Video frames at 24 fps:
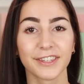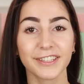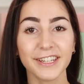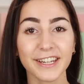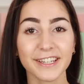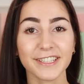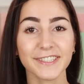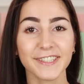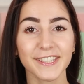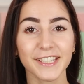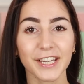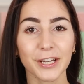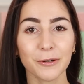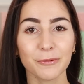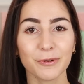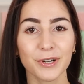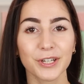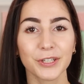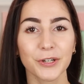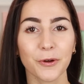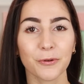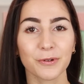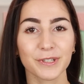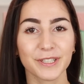The next thing I
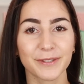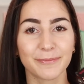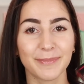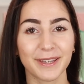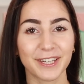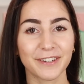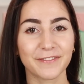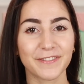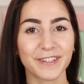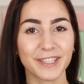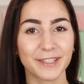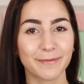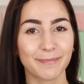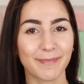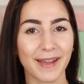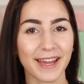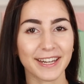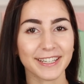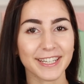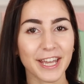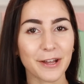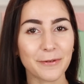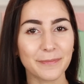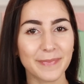won was Benefit's
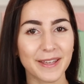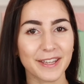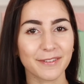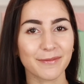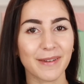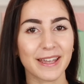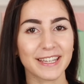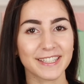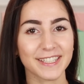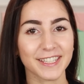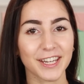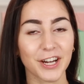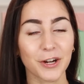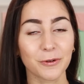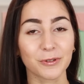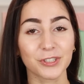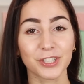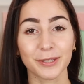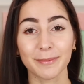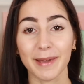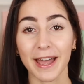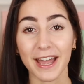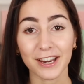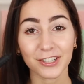Bad Gal Bang Mascara,
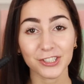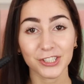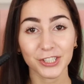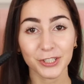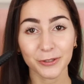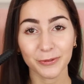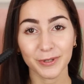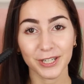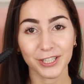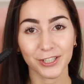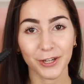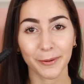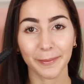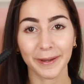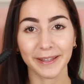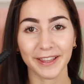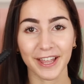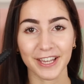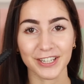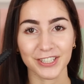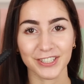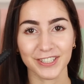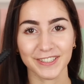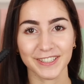which I'm actually wearing on my
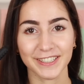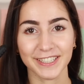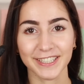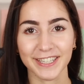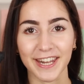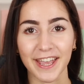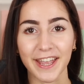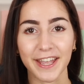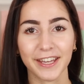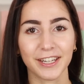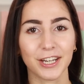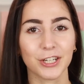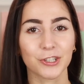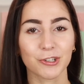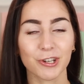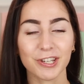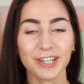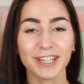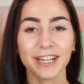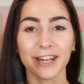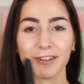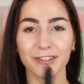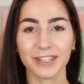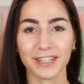lashes today, and I
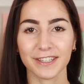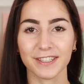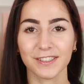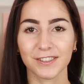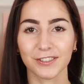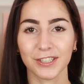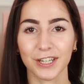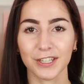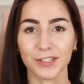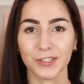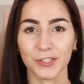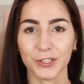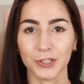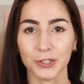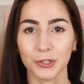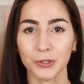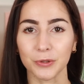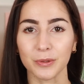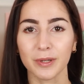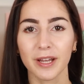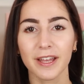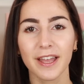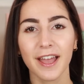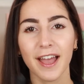tried it out yesterday
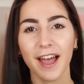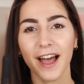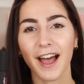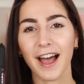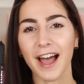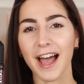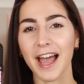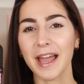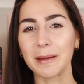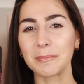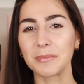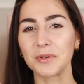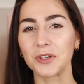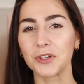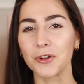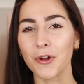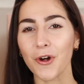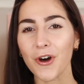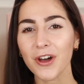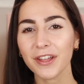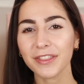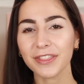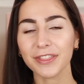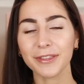too. I'm
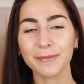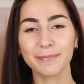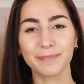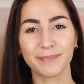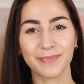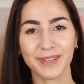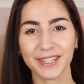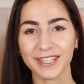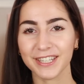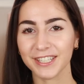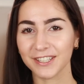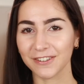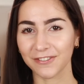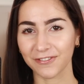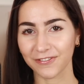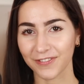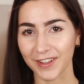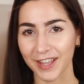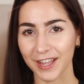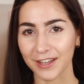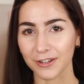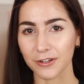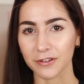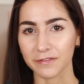not the biggest
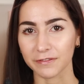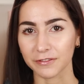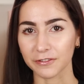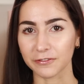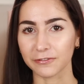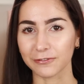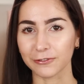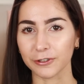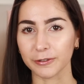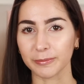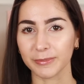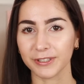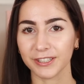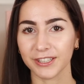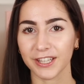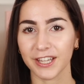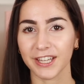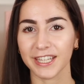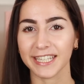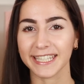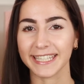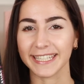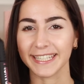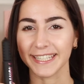fan of the
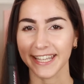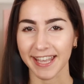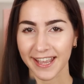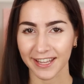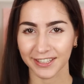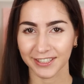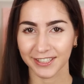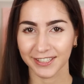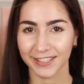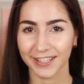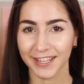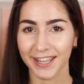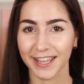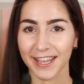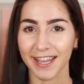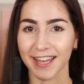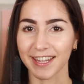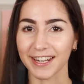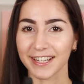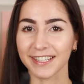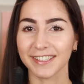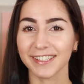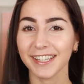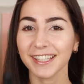formula yet.
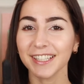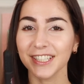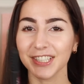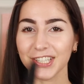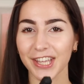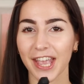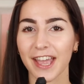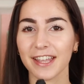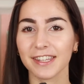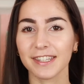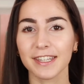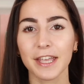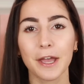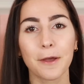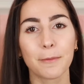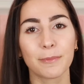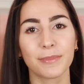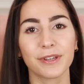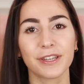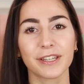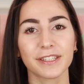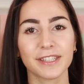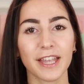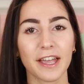And I say yet
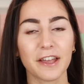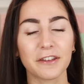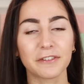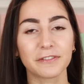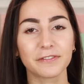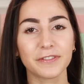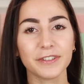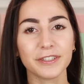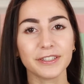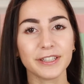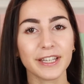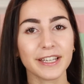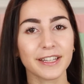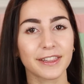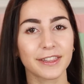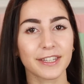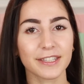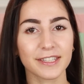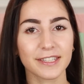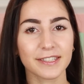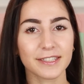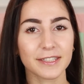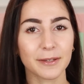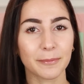because I feel like
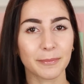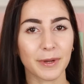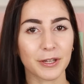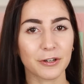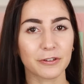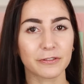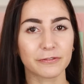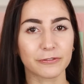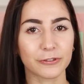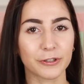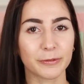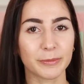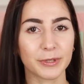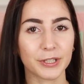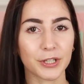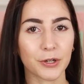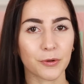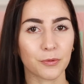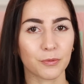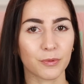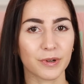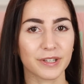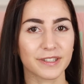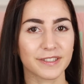this is a better
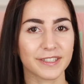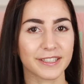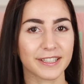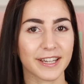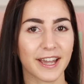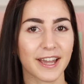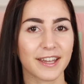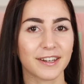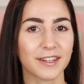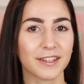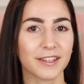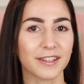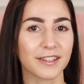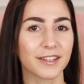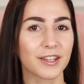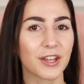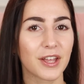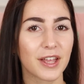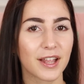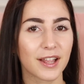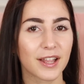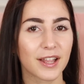formula once it kind of